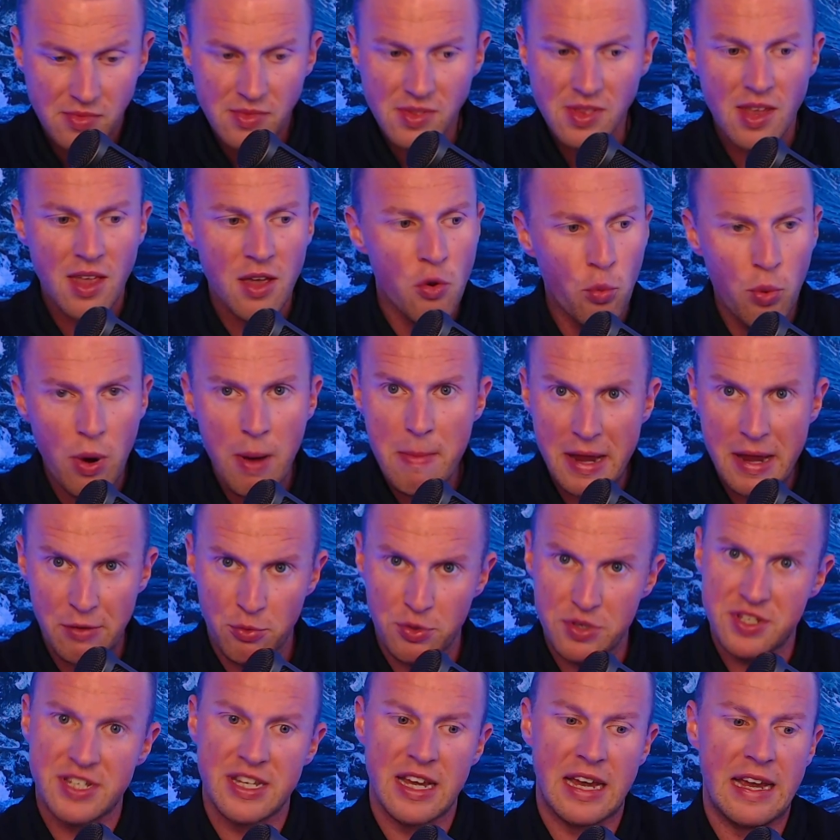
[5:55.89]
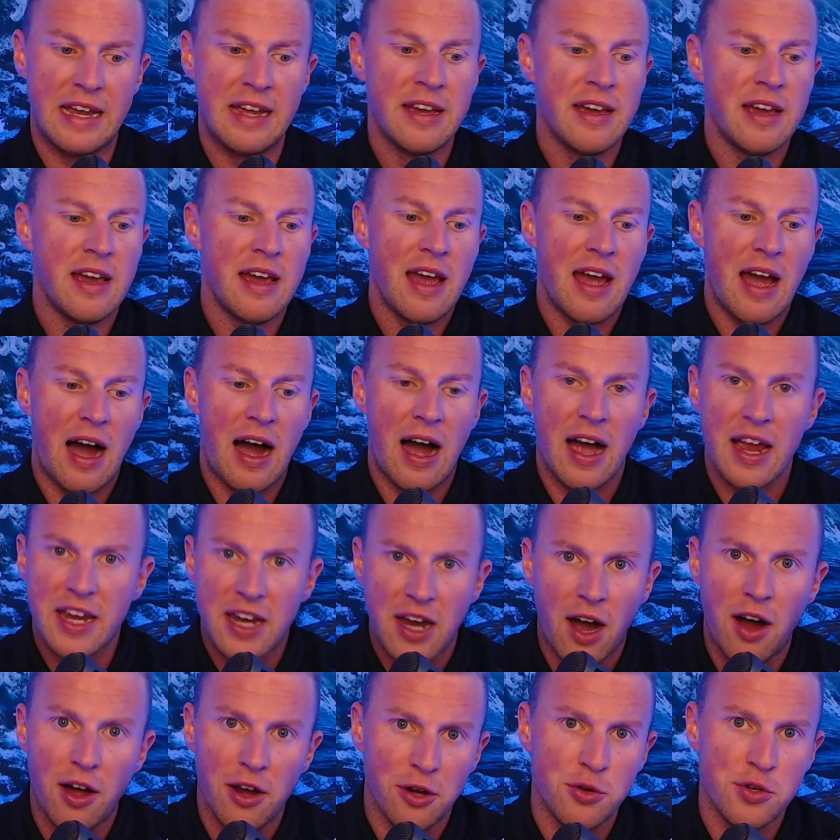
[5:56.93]
women would say, I
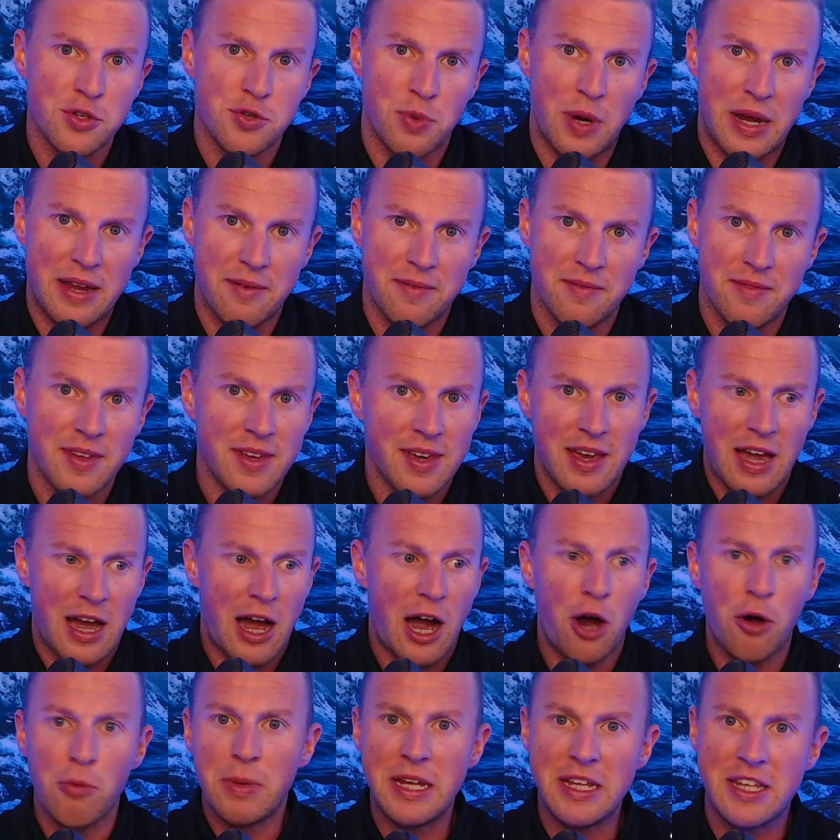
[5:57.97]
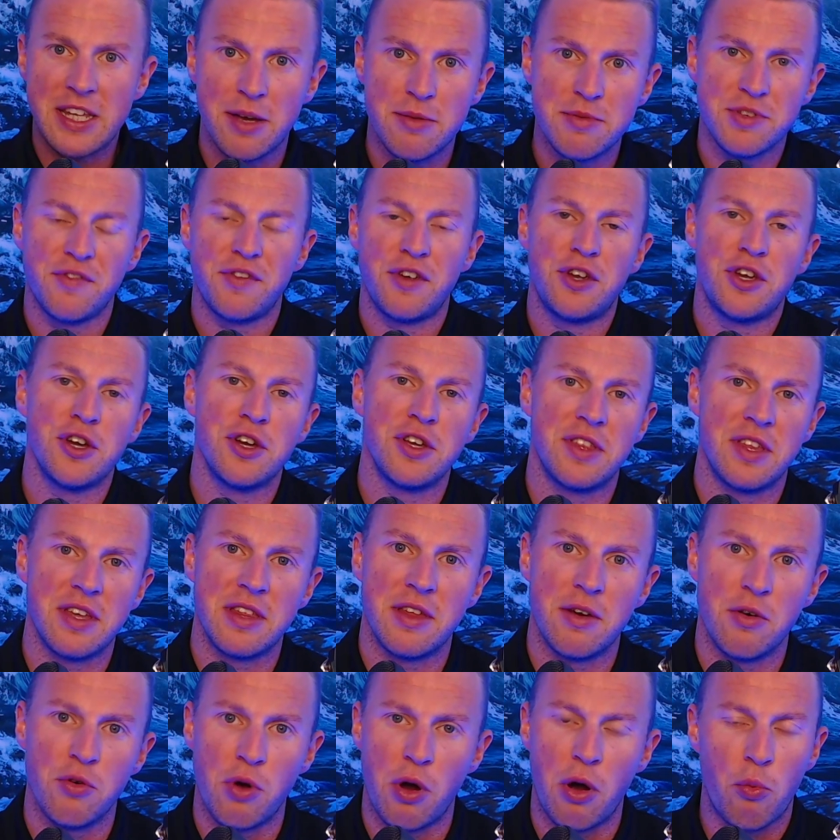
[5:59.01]
can't lose weight. How many times have you heard
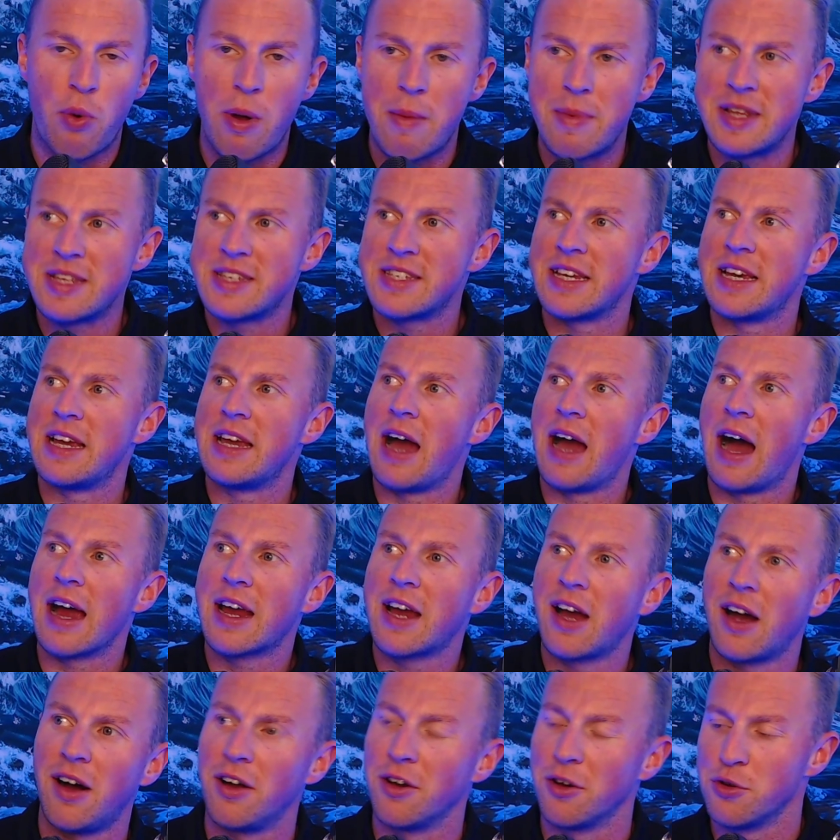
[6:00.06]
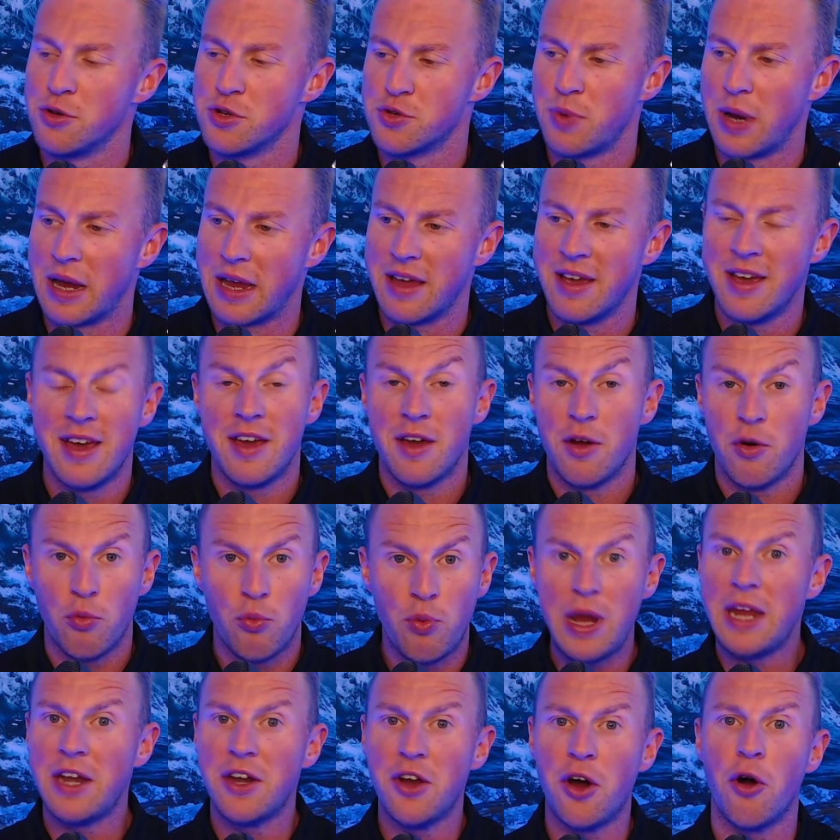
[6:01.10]
women say, I can't lose weight? We
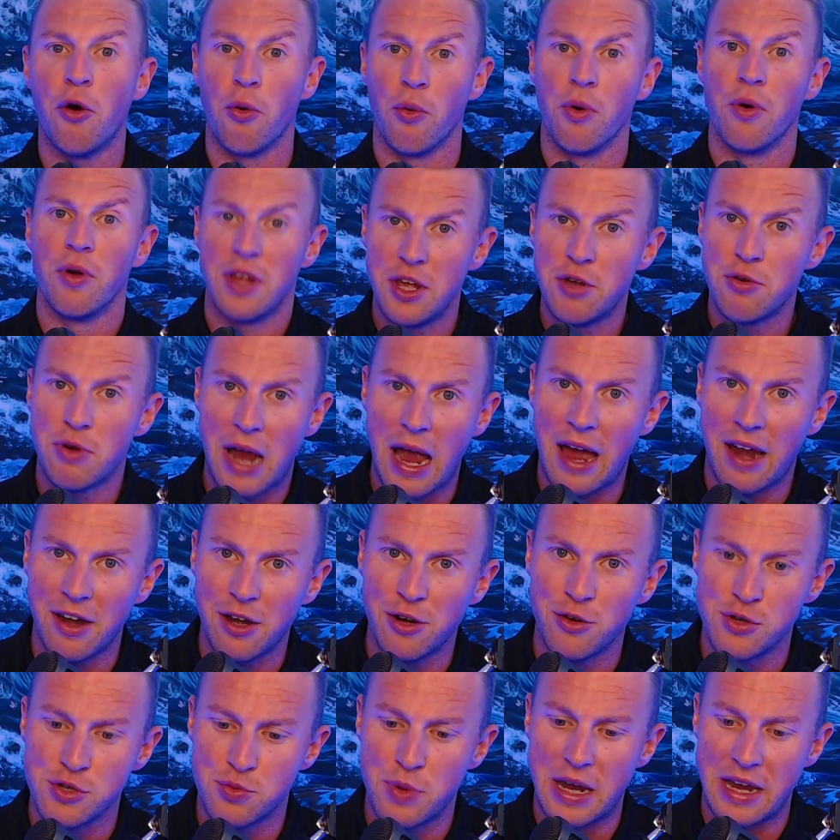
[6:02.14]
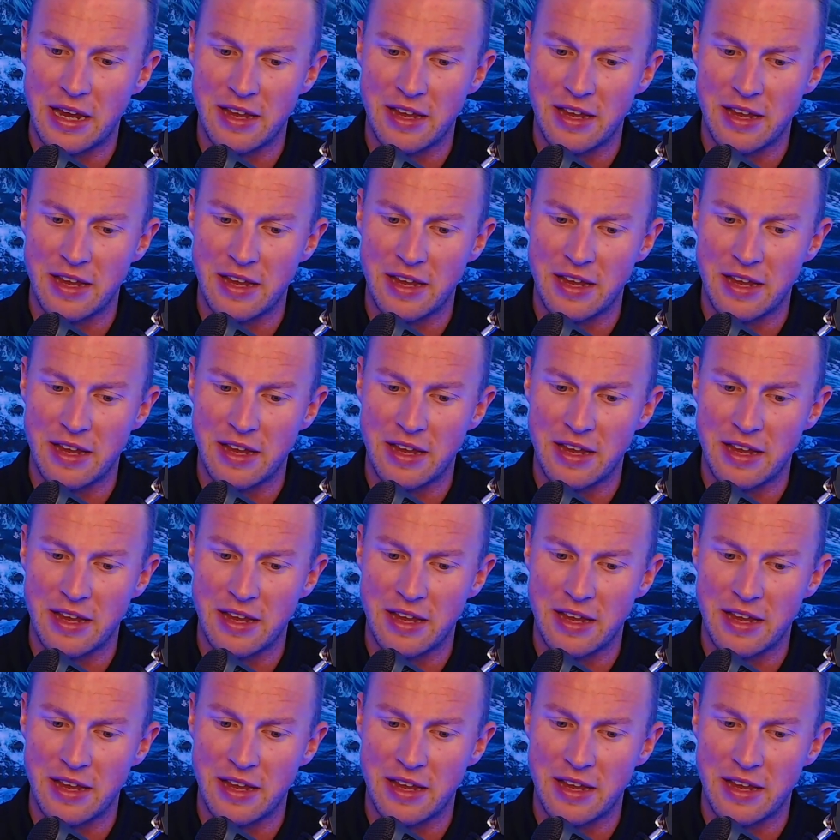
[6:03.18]
know you can lose weight.